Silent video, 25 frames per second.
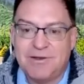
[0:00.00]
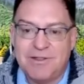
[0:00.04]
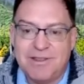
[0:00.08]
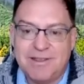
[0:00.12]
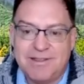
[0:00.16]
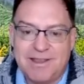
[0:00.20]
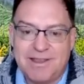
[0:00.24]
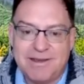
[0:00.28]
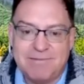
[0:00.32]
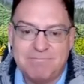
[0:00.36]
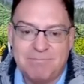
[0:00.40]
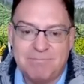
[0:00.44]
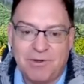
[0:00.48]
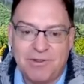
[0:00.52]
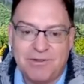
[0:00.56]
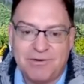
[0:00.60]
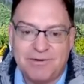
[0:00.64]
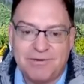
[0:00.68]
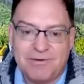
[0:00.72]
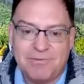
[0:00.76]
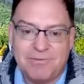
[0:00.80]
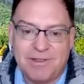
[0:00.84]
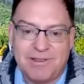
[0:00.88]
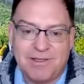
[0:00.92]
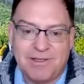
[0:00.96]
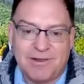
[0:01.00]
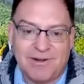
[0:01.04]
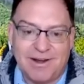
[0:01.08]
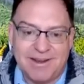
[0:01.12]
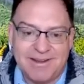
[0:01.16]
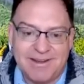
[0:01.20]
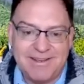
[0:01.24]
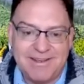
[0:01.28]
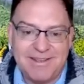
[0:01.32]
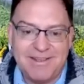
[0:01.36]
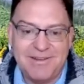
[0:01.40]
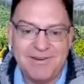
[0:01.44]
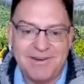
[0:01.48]
that didn't bother with the
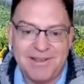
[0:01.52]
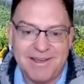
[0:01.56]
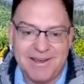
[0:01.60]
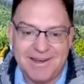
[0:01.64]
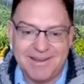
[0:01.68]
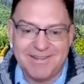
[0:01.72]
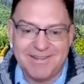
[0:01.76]
criteria.